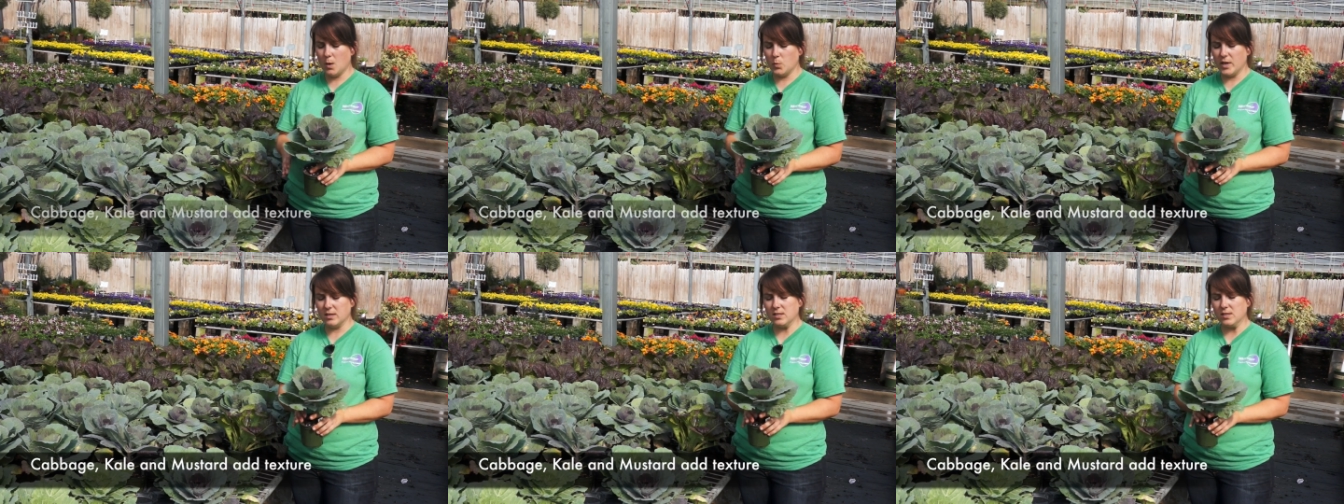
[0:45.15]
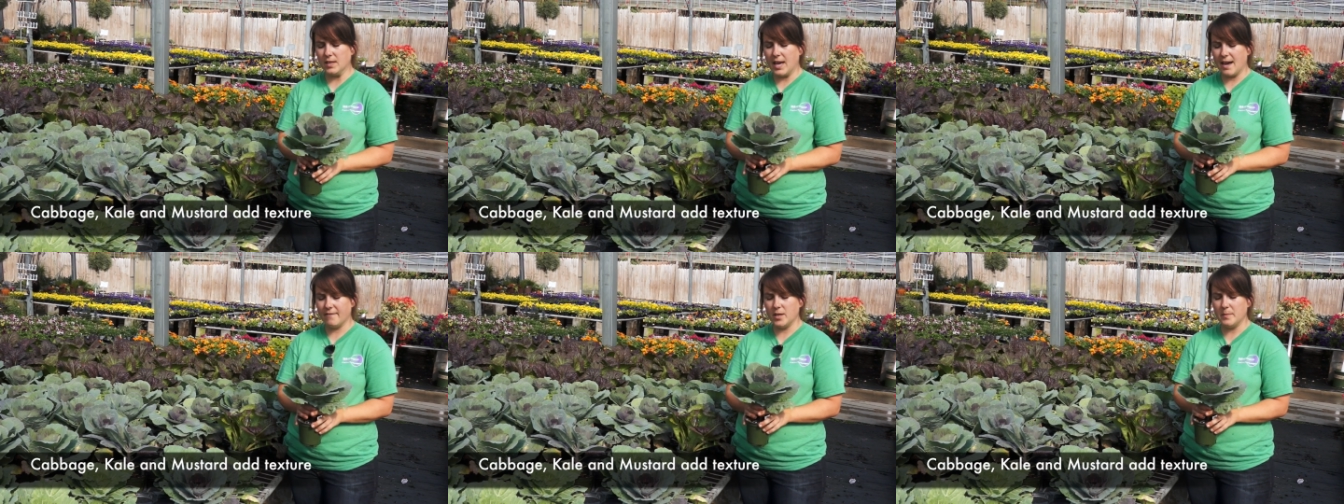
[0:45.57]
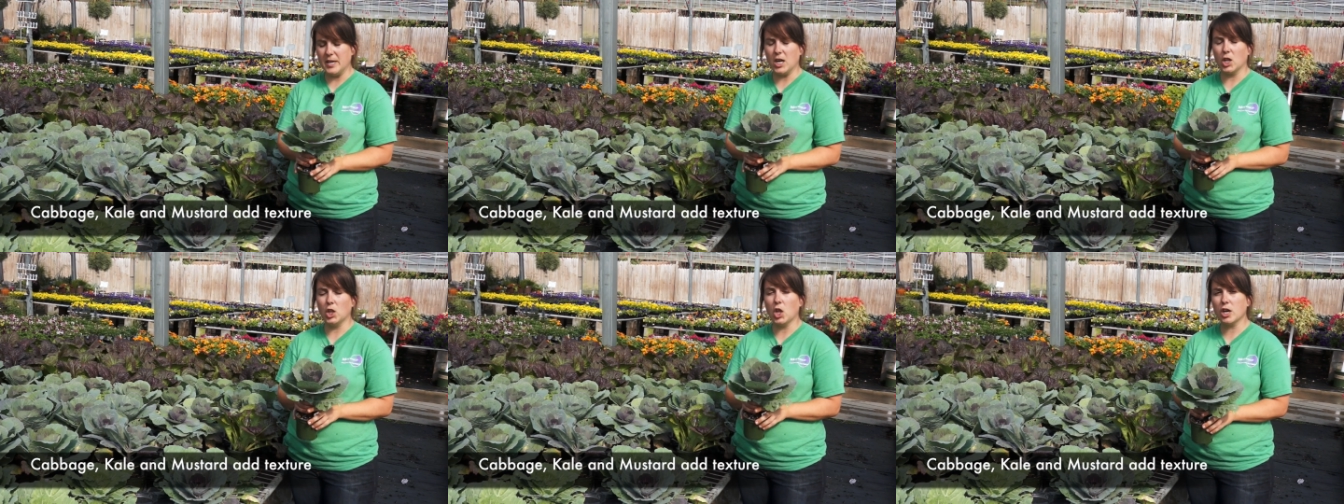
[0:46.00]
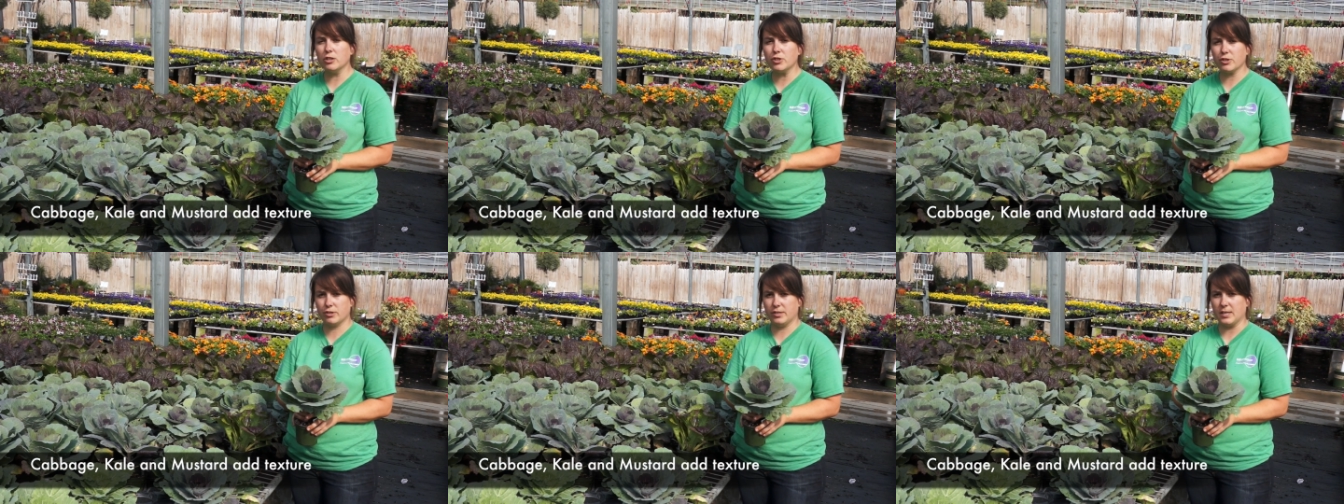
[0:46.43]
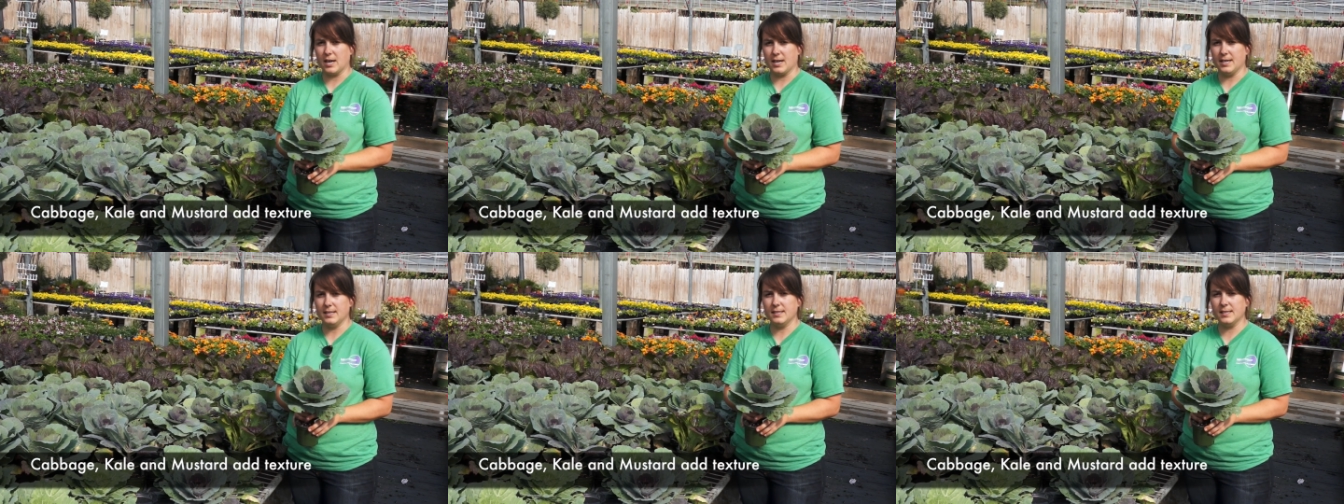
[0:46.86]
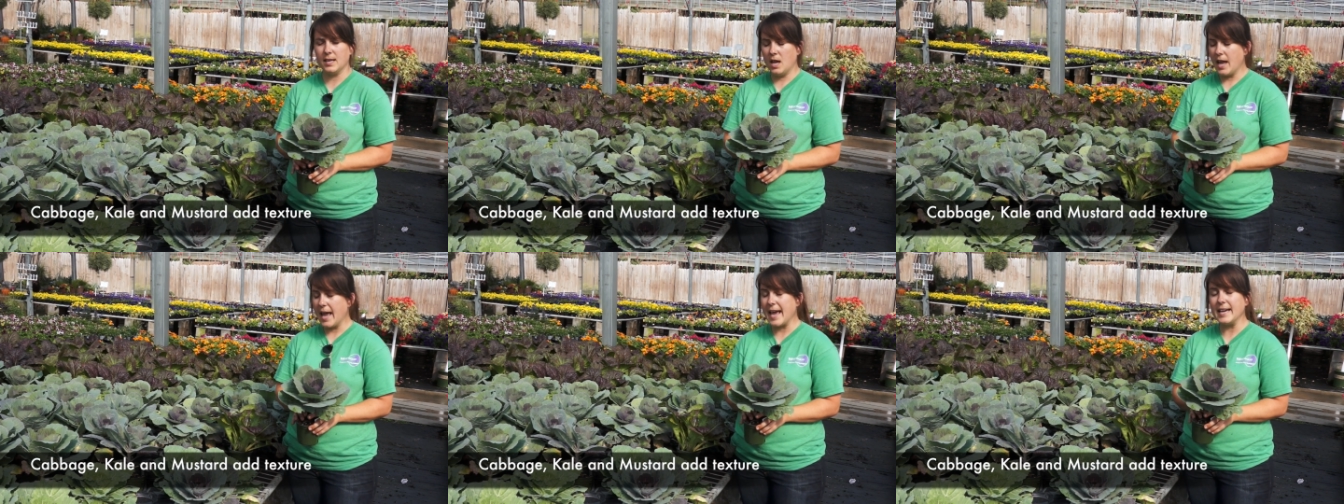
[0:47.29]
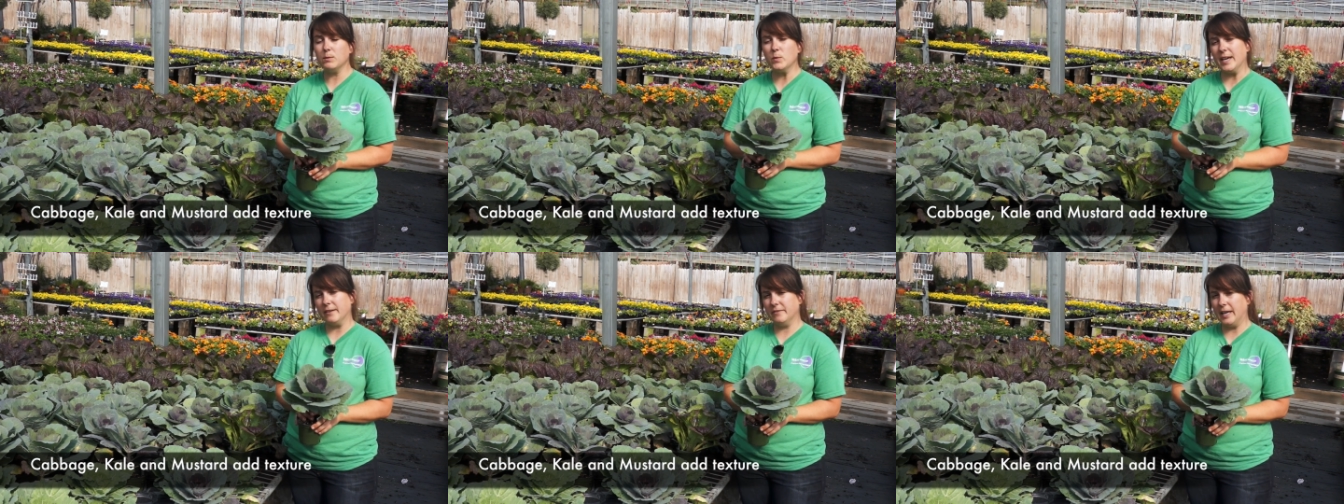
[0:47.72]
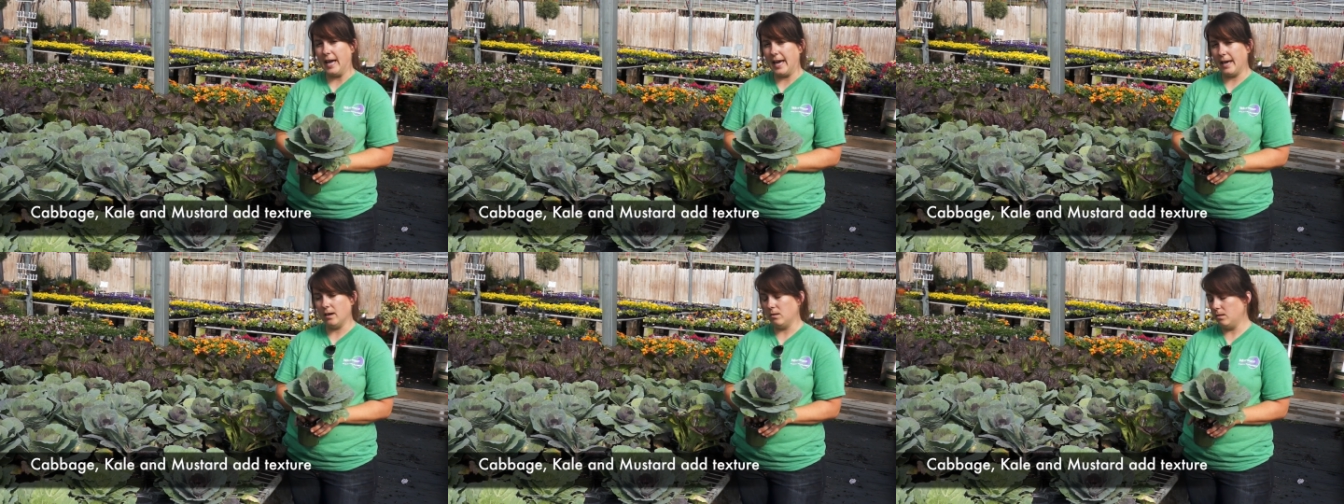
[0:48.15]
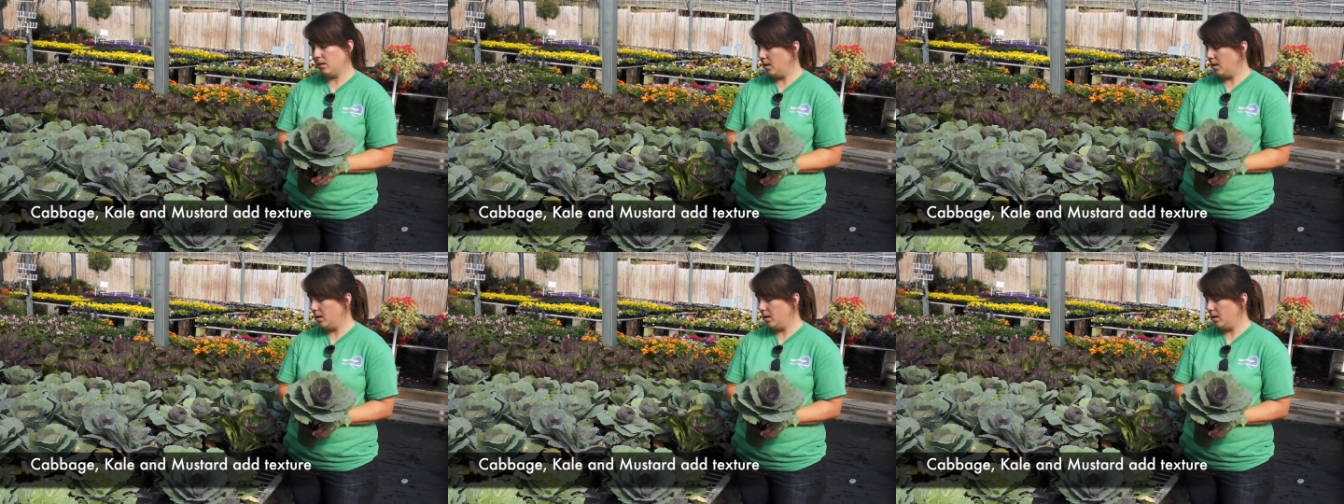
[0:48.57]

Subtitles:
We also have them in a larger size, and we have kale.